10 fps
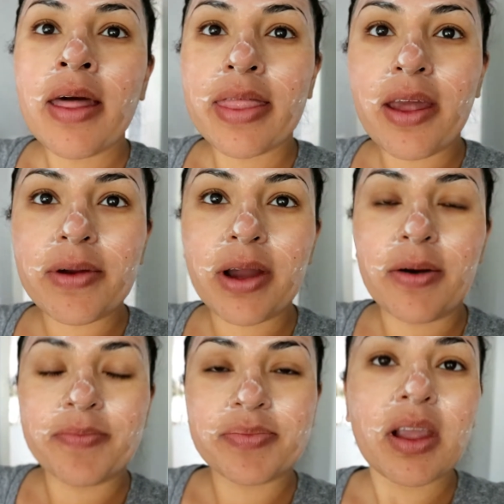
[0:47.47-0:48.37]
There we
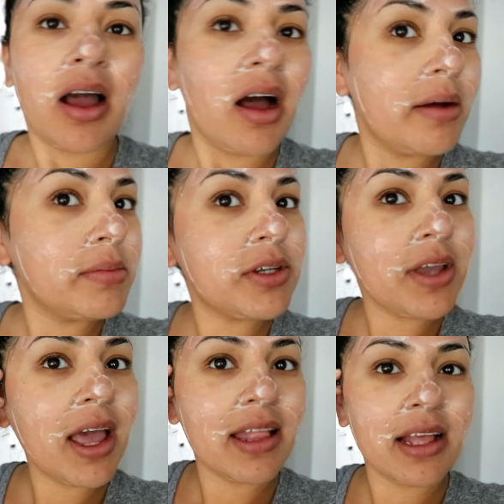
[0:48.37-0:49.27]
go. Um, so
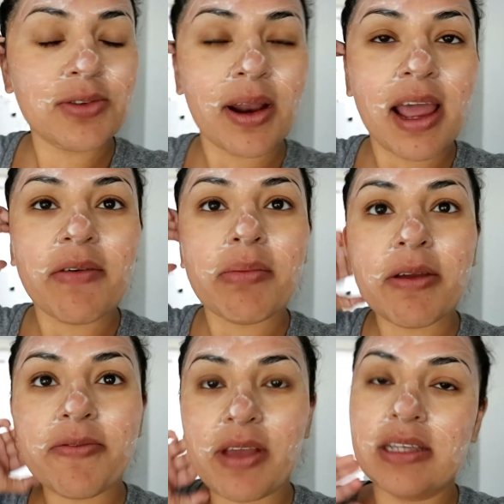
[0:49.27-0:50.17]
yeah, that's what I have in my
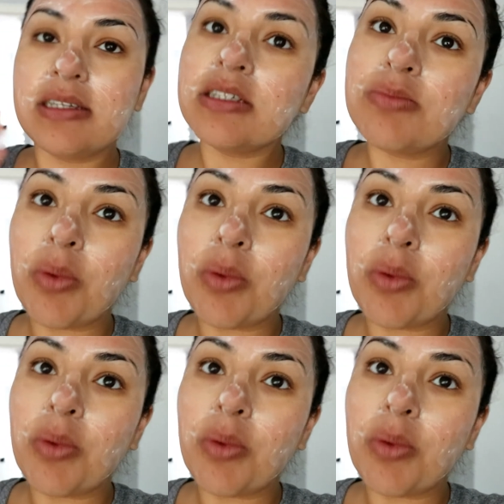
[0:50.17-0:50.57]
face this